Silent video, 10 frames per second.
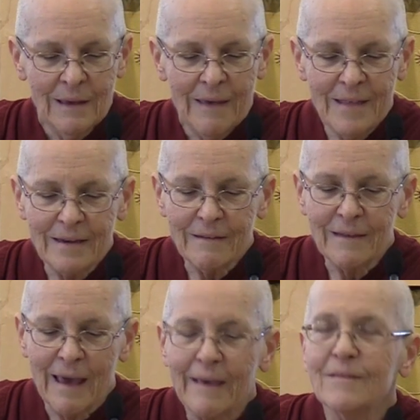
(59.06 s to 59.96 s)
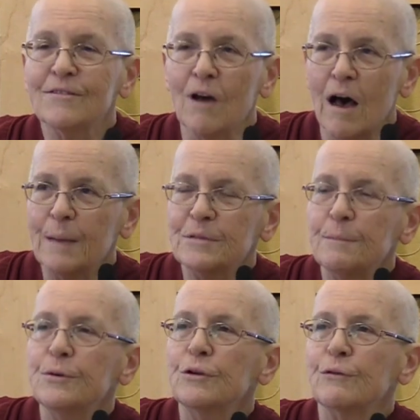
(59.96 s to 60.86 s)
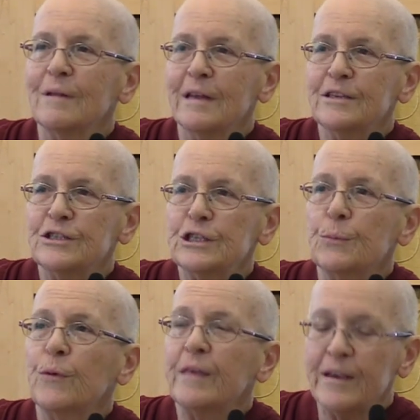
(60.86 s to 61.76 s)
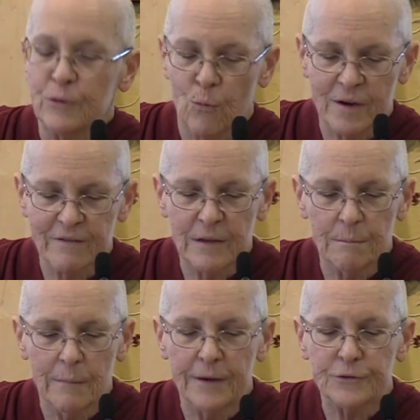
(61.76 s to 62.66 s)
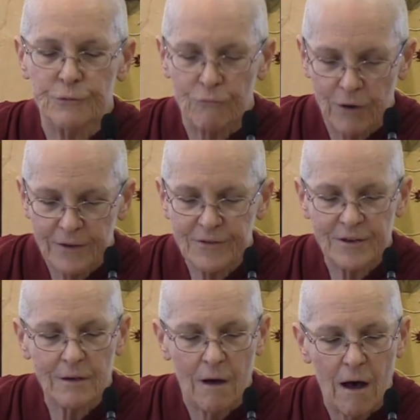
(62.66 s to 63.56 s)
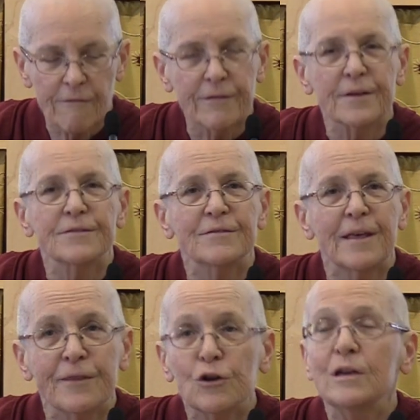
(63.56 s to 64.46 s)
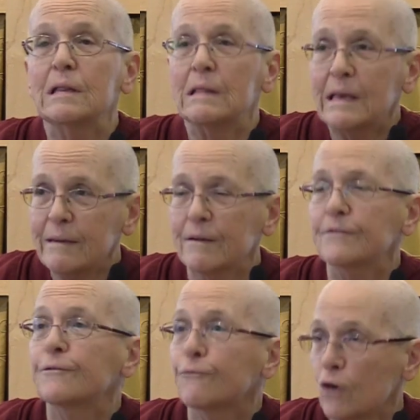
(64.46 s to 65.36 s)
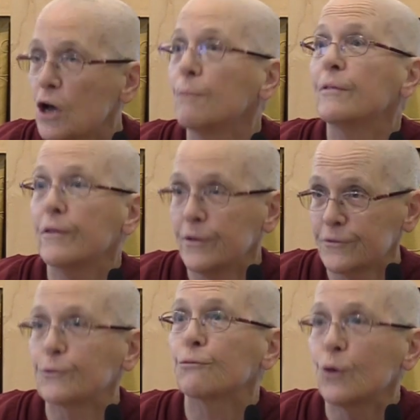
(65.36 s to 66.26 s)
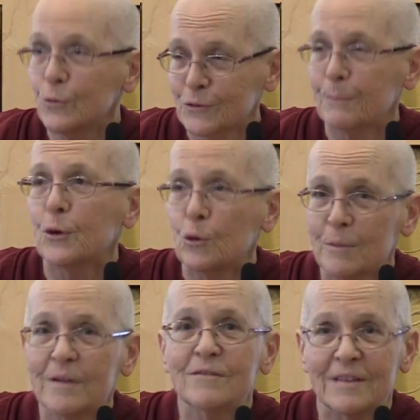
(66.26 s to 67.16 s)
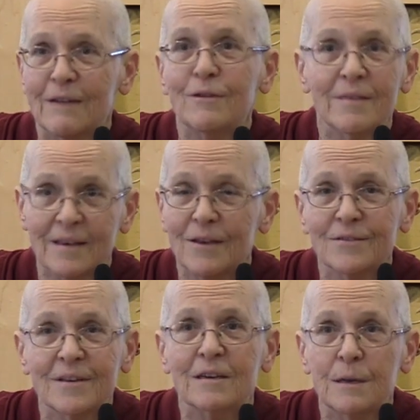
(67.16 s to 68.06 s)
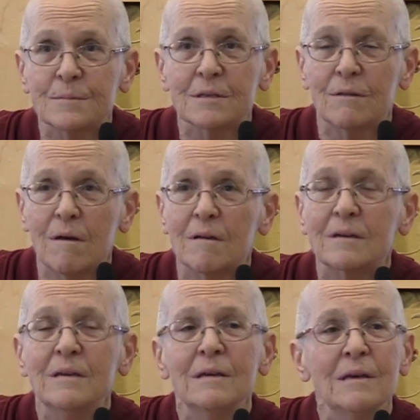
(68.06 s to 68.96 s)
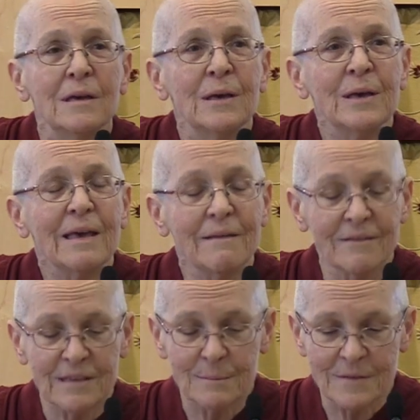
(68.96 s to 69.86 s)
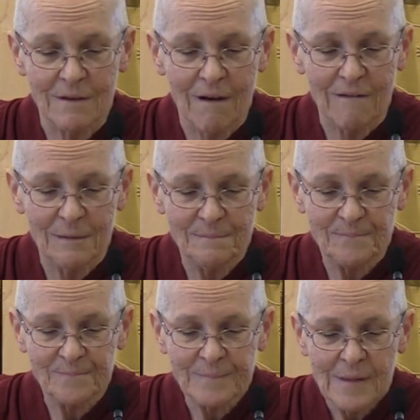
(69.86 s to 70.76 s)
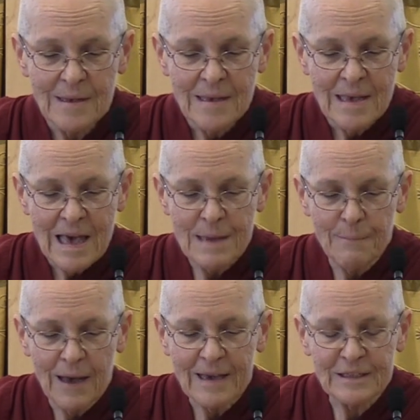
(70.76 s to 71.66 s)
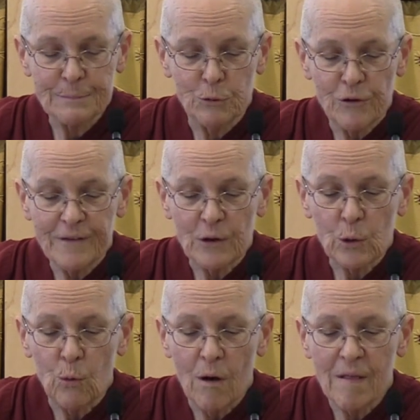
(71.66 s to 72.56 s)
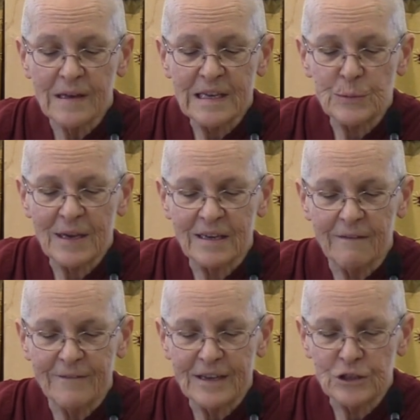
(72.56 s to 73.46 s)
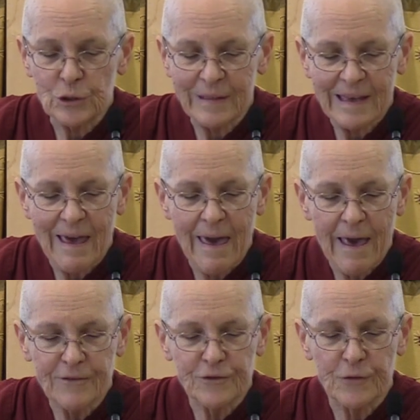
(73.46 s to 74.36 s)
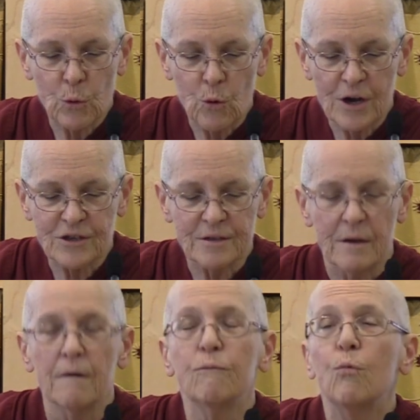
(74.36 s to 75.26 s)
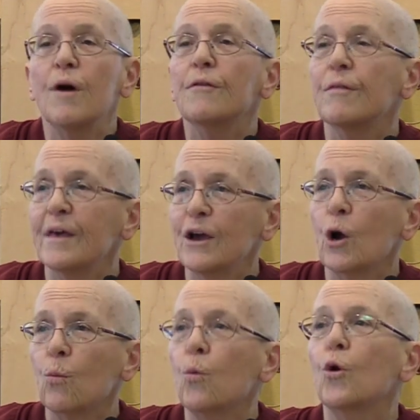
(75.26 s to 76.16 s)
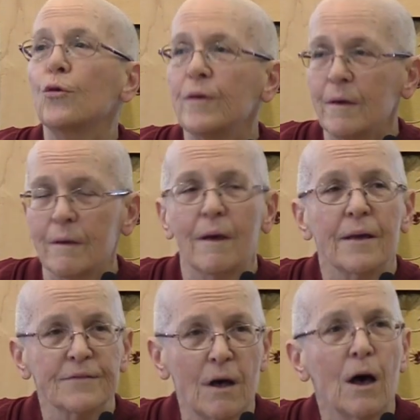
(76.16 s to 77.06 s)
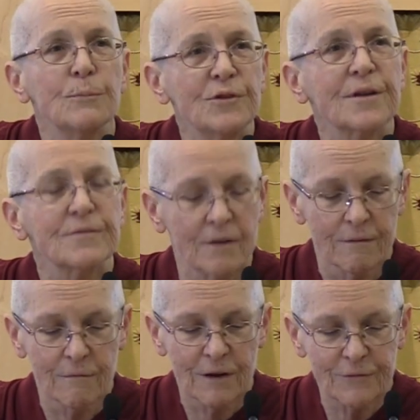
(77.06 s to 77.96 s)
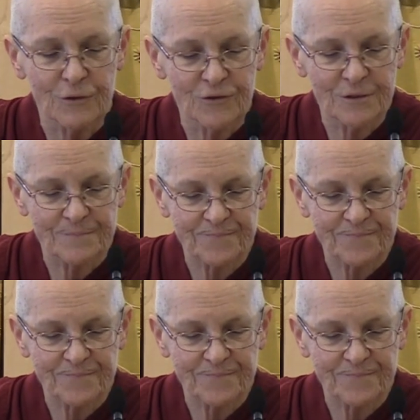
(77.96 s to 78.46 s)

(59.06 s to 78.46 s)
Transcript: And that it takes time to build a relationship with each one of them, a trust, a confidence they're going to lead us from this gross impermanence and everything else that comes along in samsara. And by exploring their qualities, we can eventually answer the question of whether they are worthy as objects of refuge.